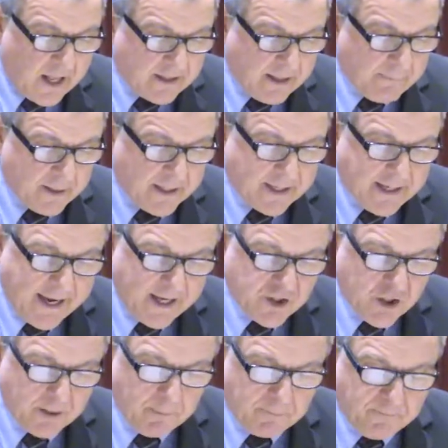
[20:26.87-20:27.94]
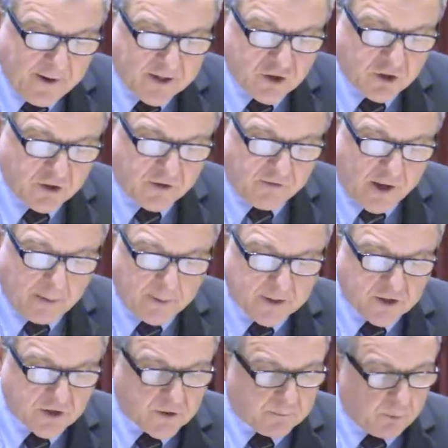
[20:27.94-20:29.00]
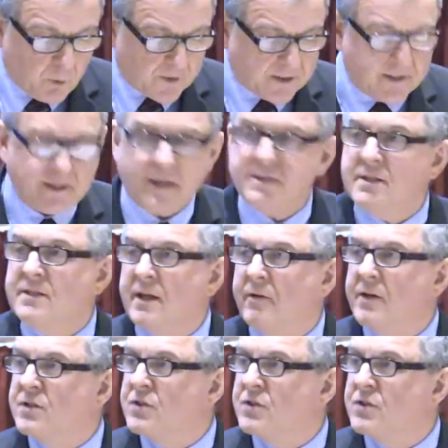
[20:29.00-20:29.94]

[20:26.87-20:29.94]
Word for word: They've been engaging in professional development to support the necessary